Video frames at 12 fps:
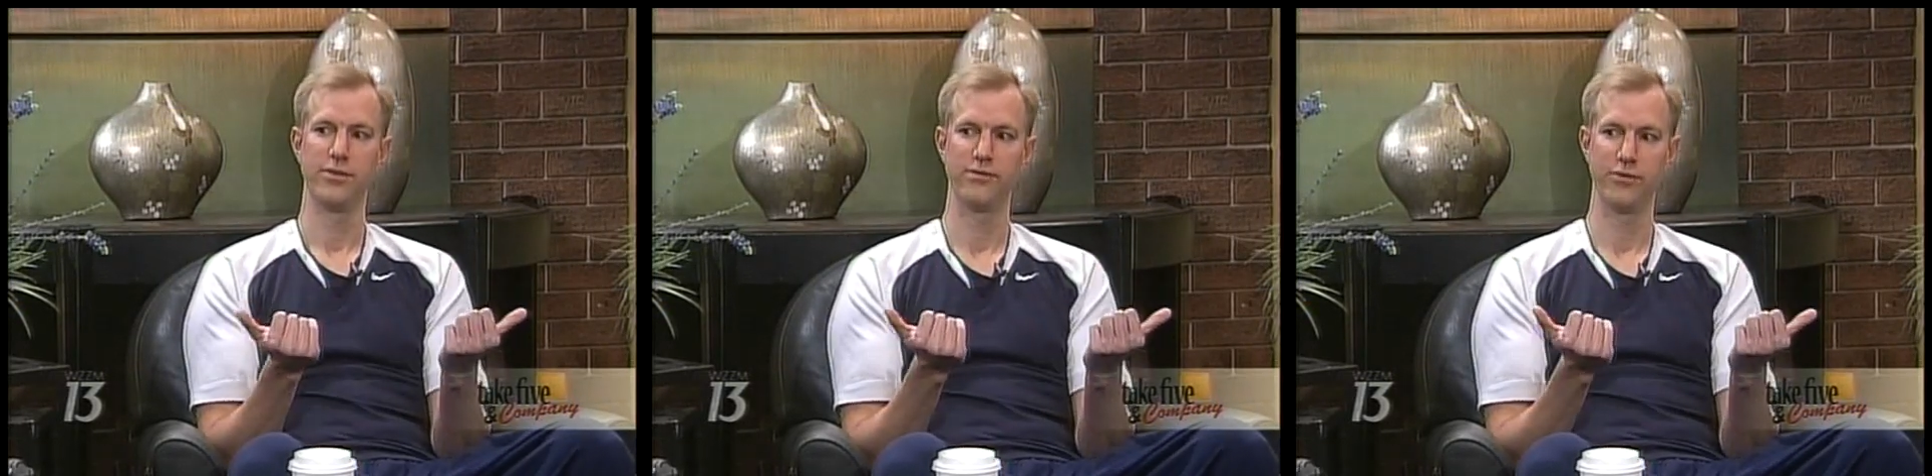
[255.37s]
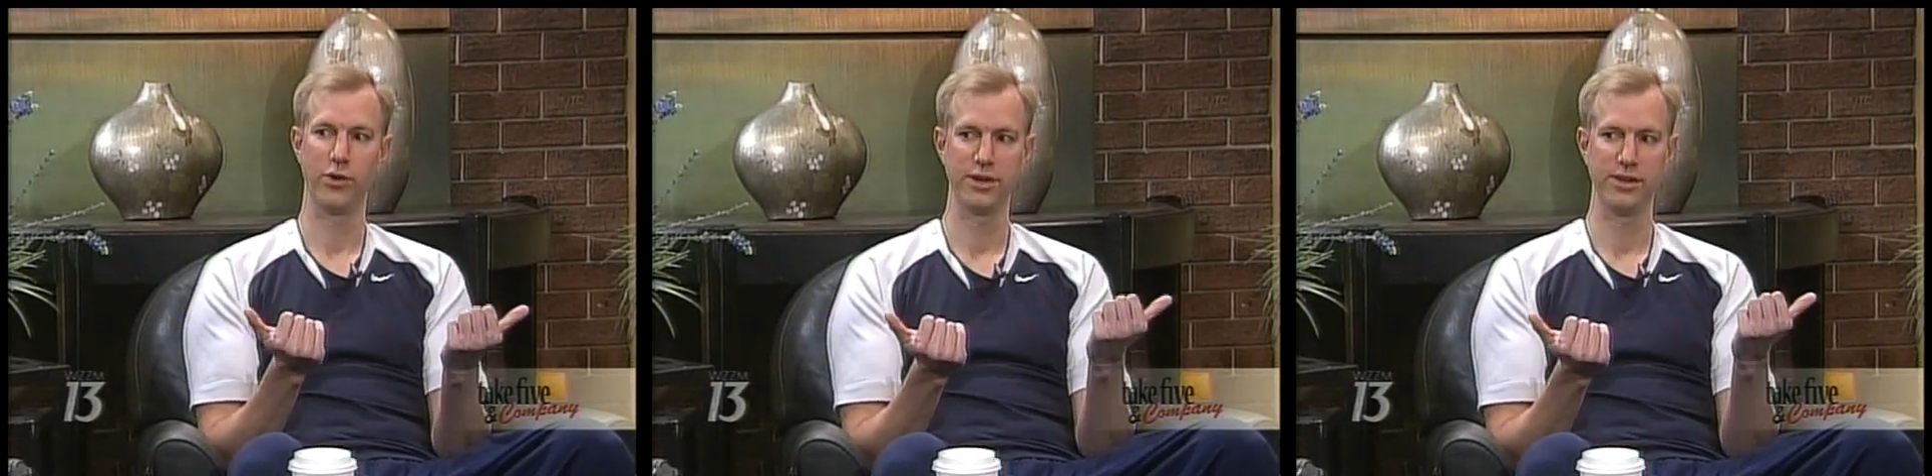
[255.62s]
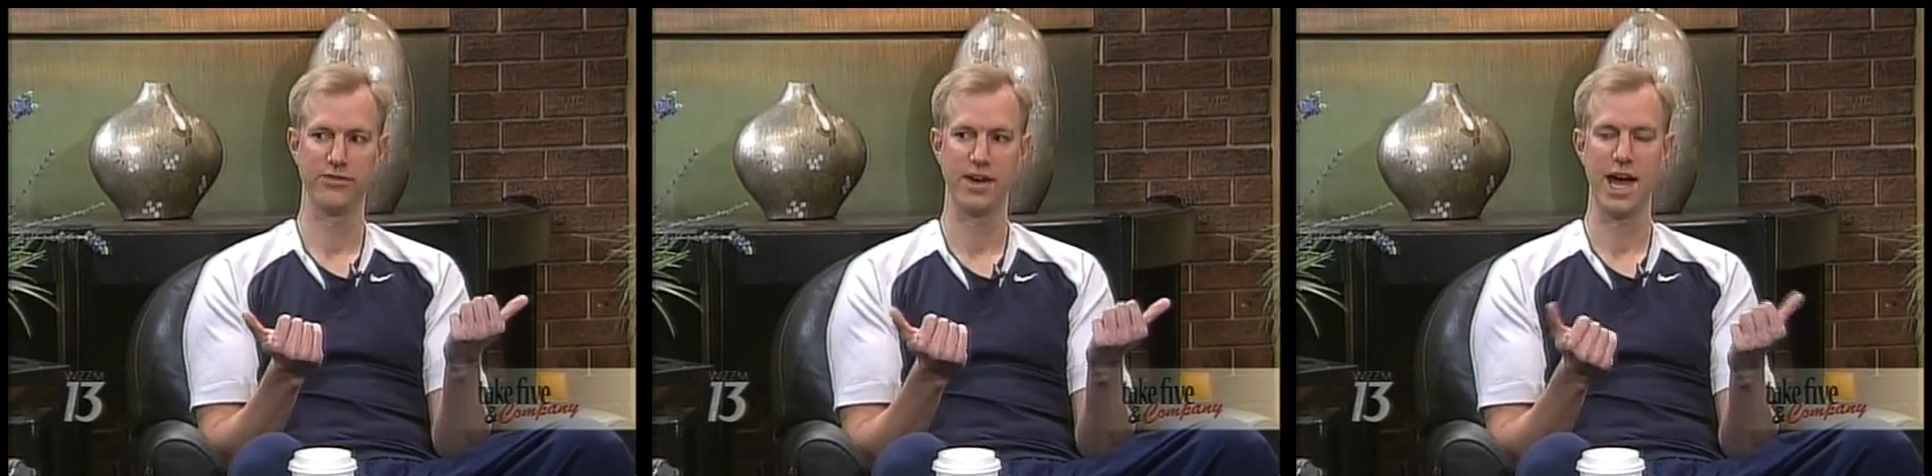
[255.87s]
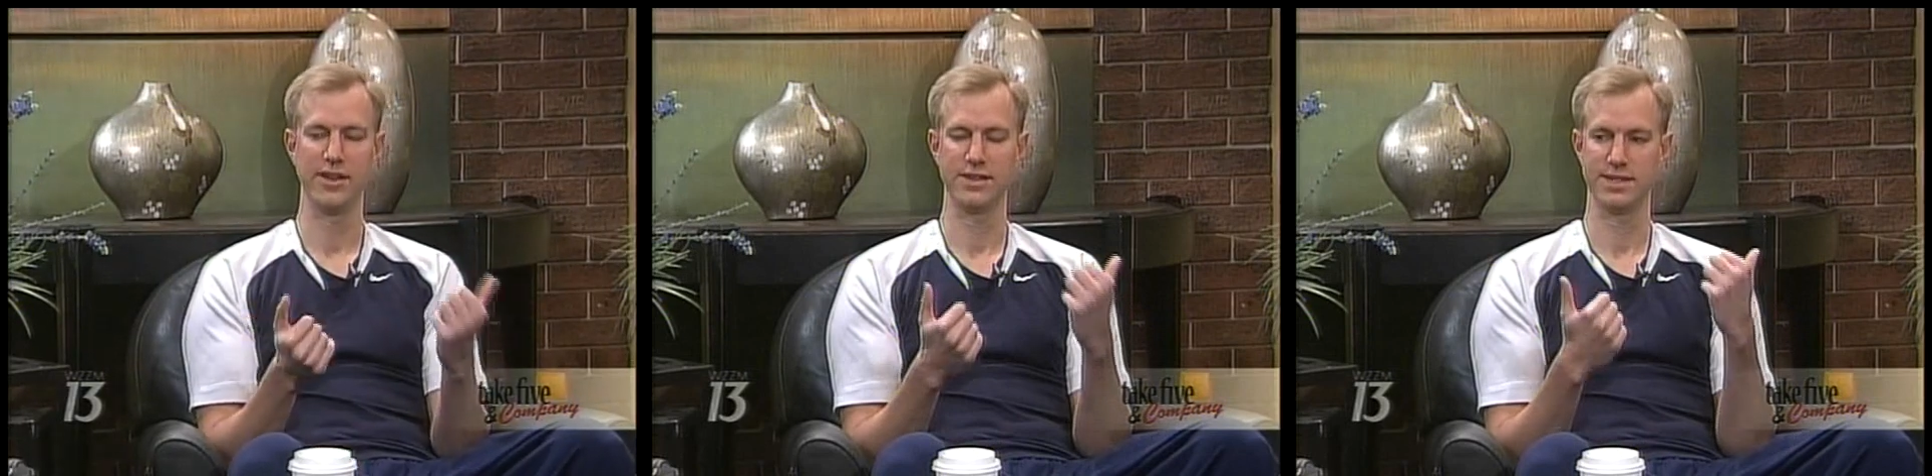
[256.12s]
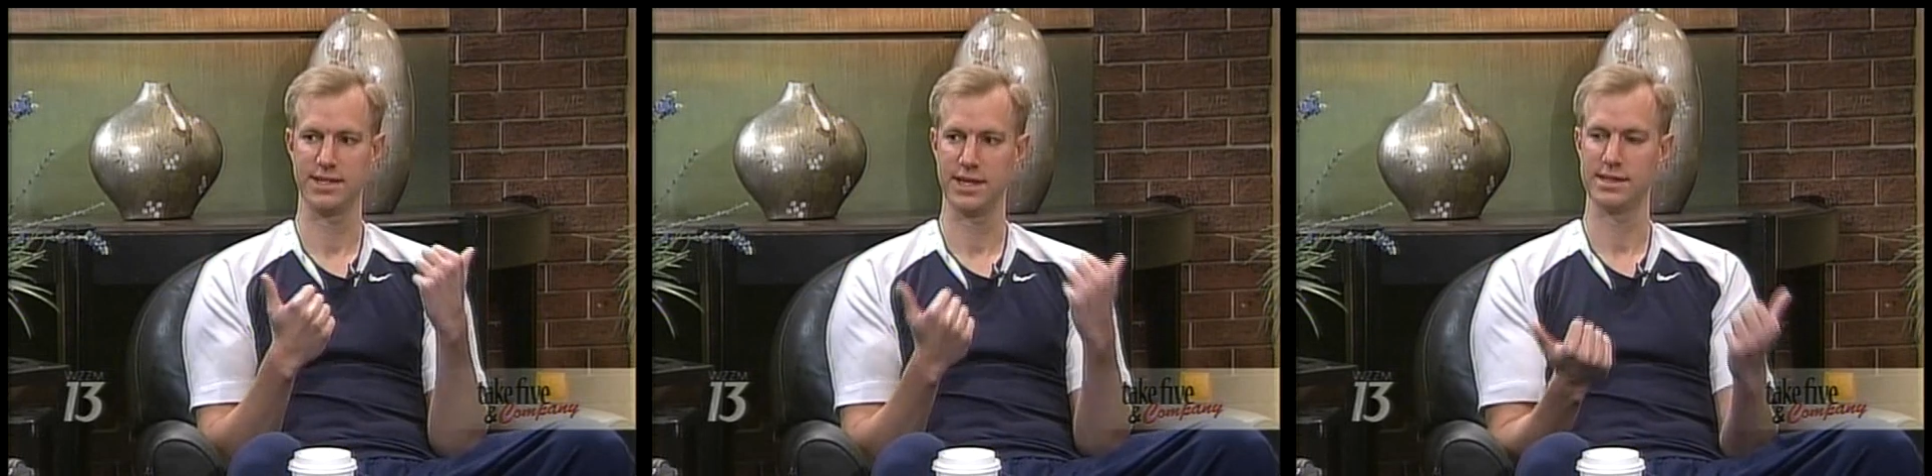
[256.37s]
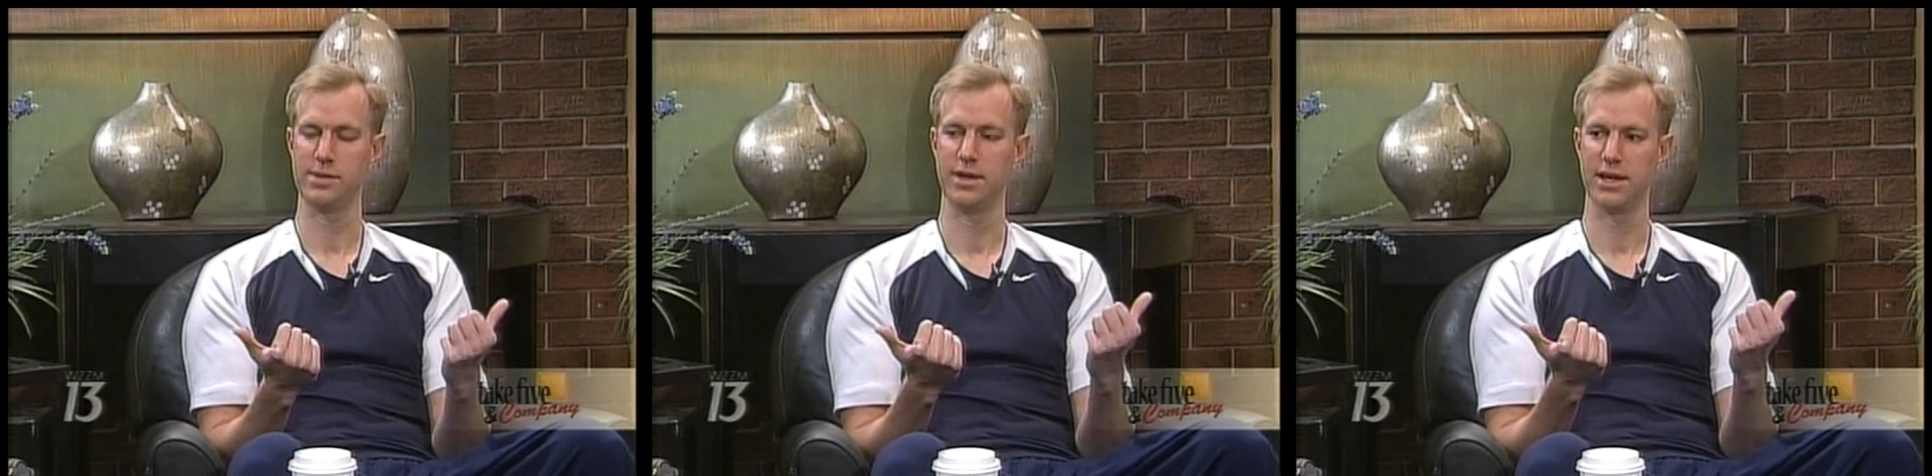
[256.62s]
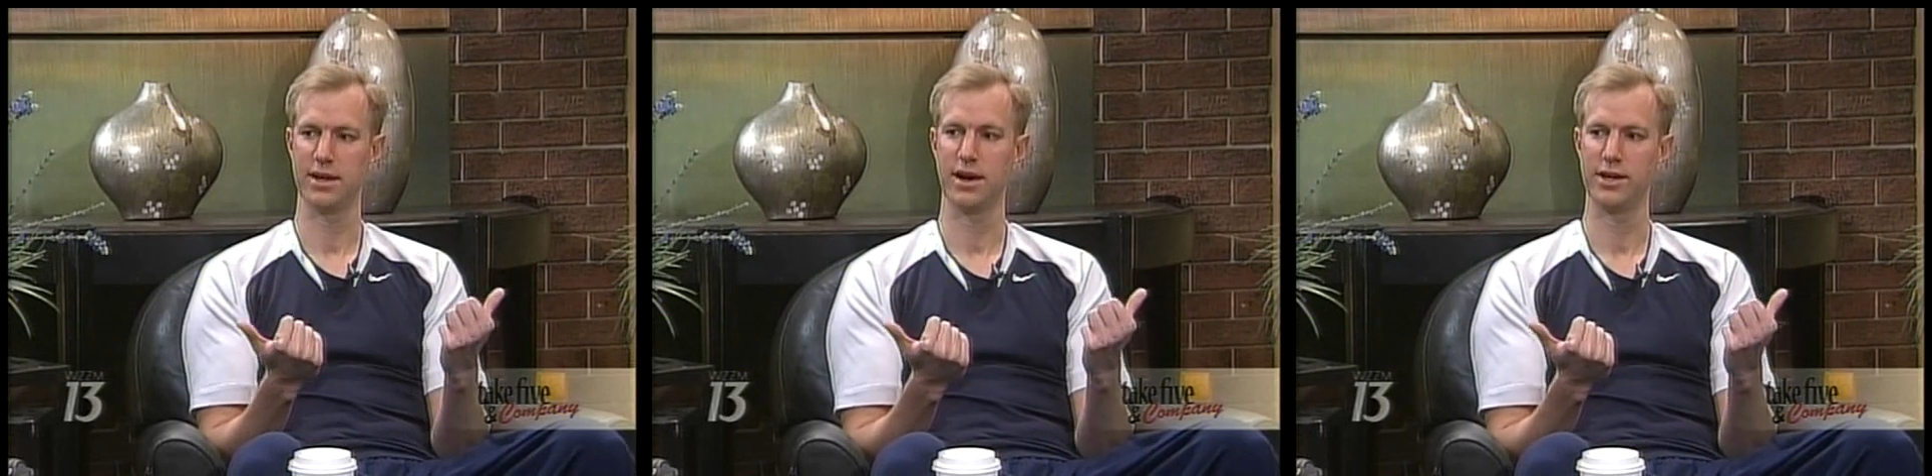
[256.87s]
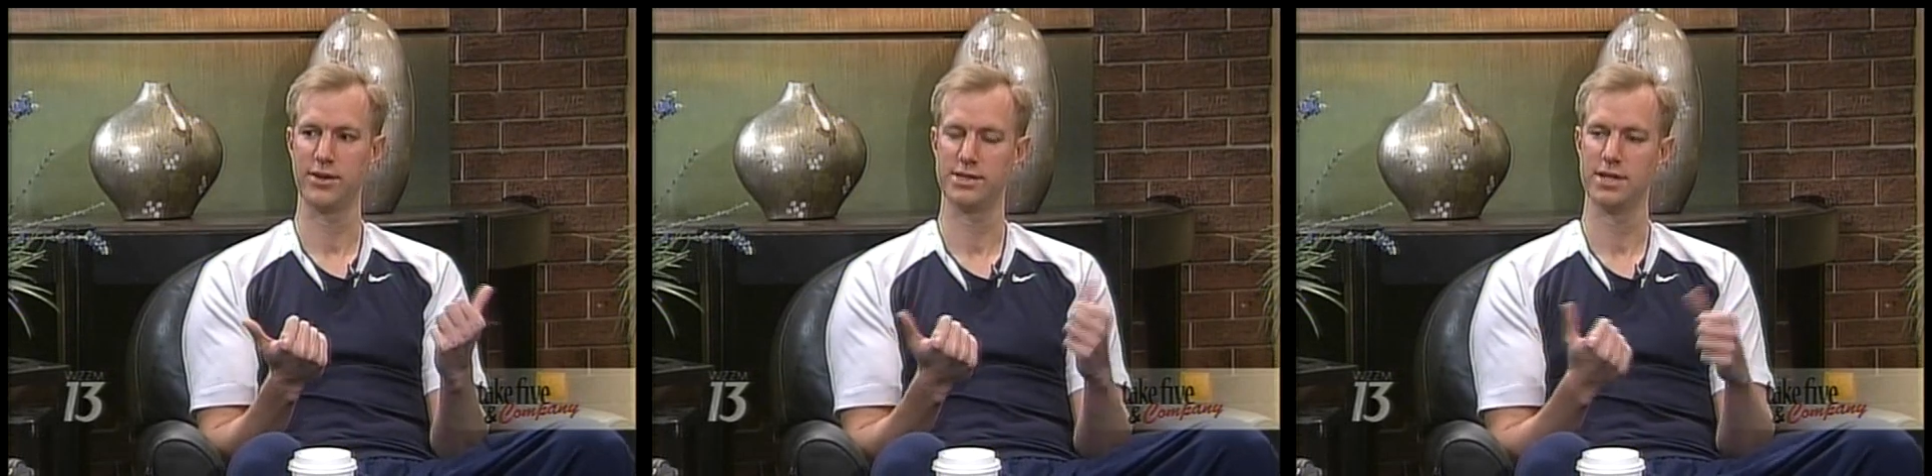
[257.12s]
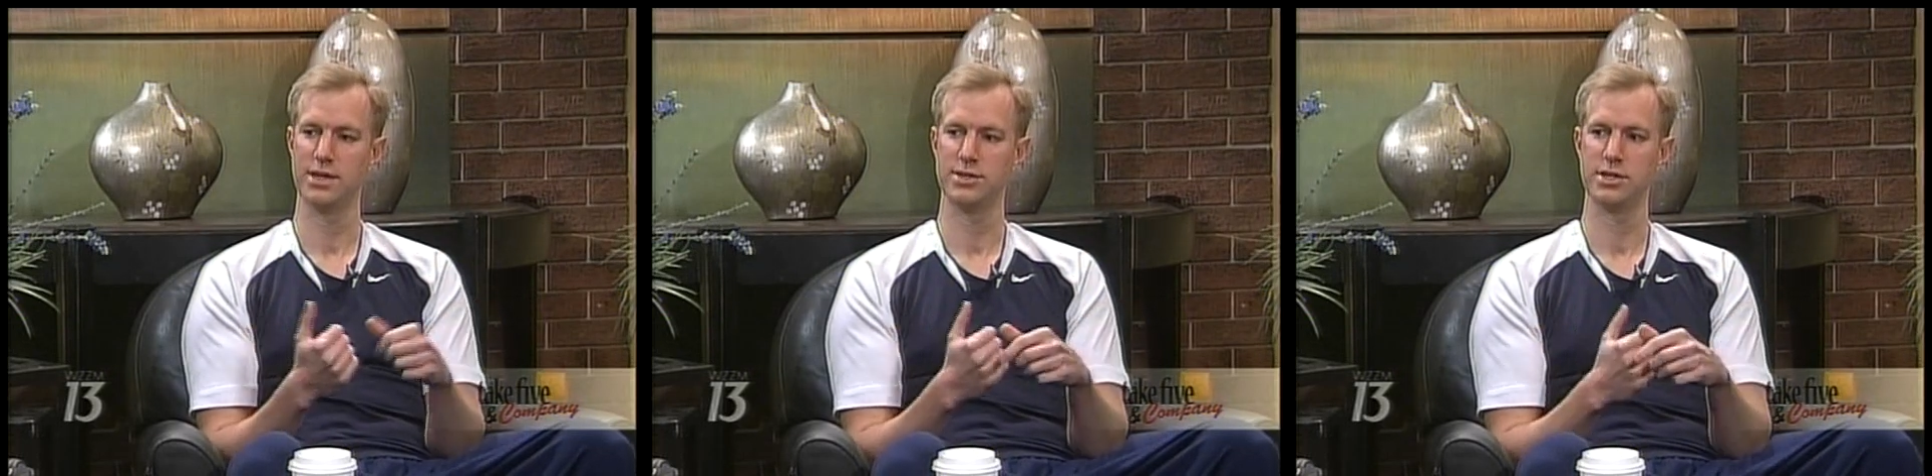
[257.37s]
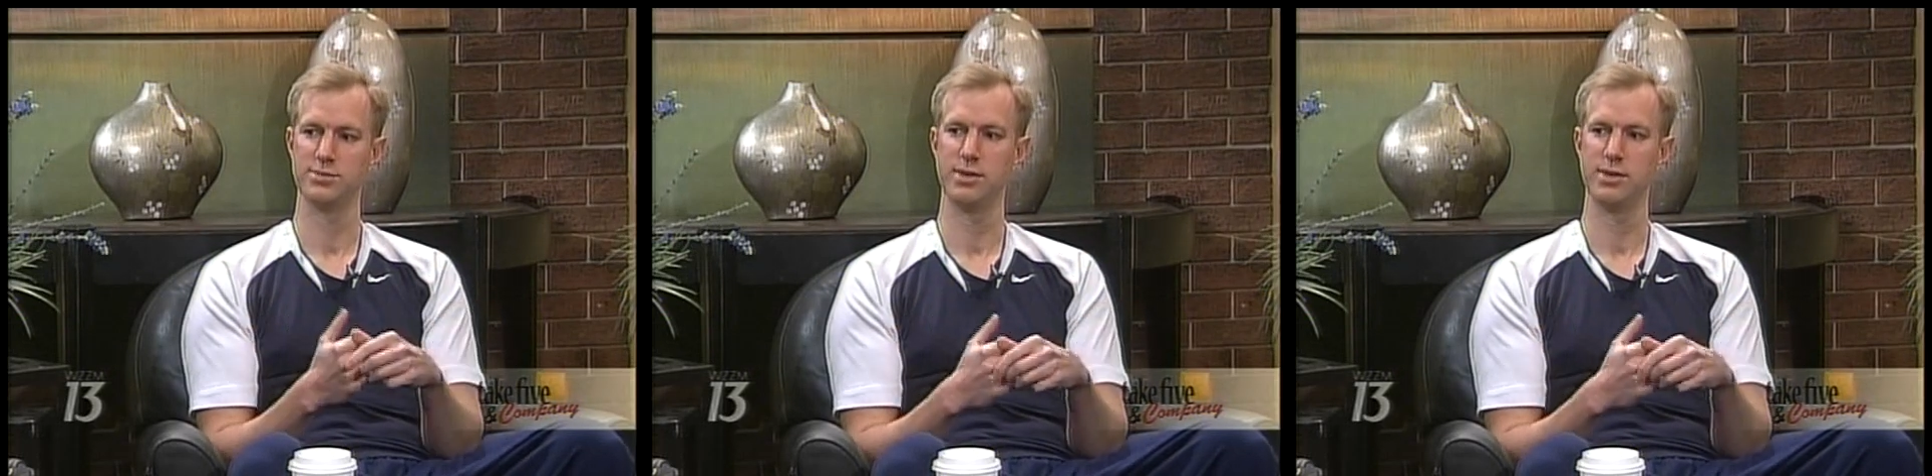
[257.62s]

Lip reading: 45 to 60-minute cardio sessions,